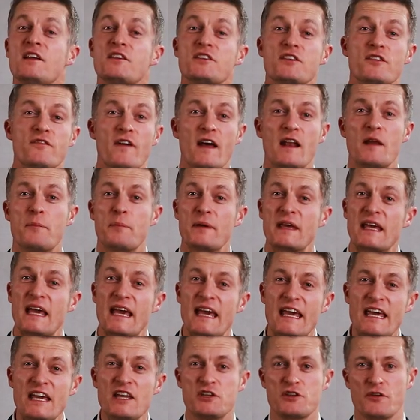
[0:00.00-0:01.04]
Developing
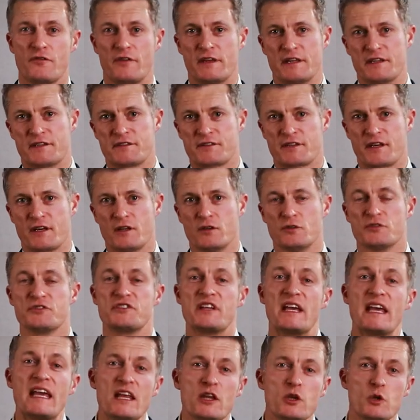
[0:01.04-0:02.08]
each of these skills
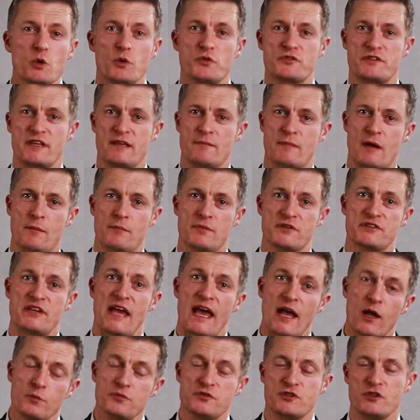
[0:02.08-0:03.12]
in your team members
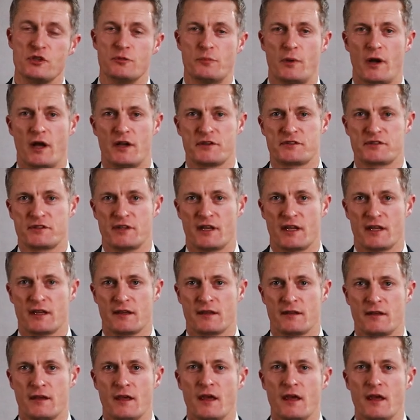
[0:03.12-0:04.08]
helps you personally,